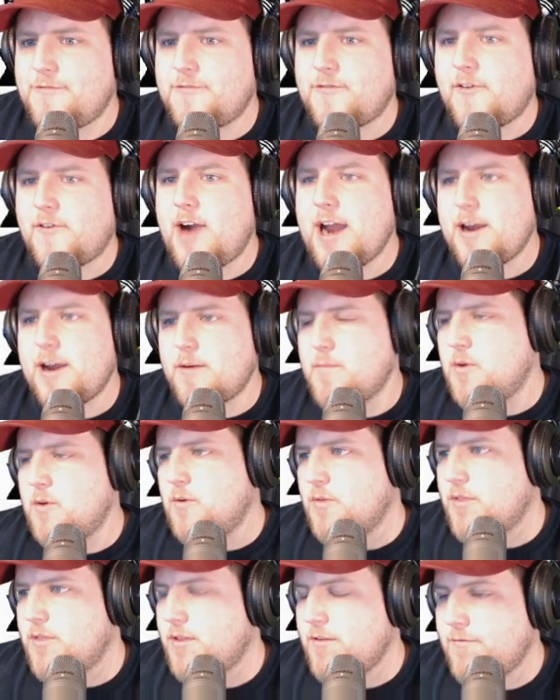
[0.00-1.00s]

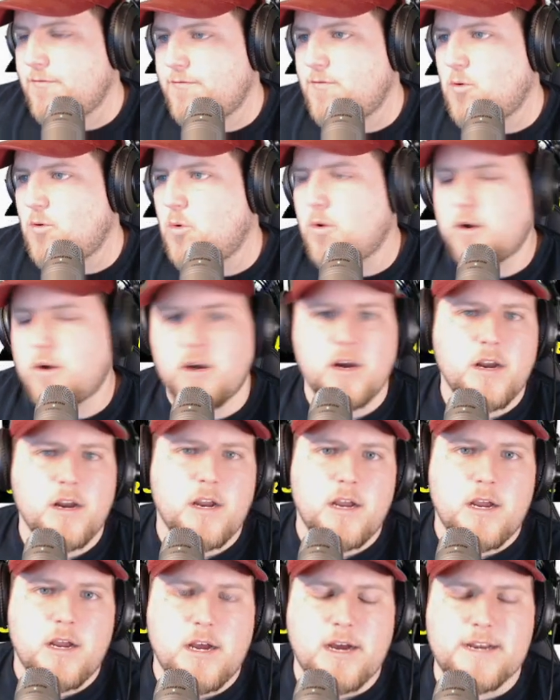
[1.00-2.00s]
Freiermuth for
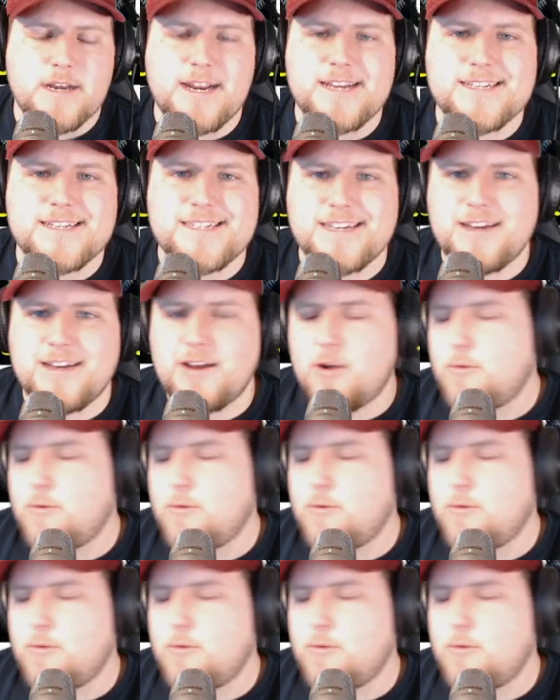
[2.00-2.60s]
a nice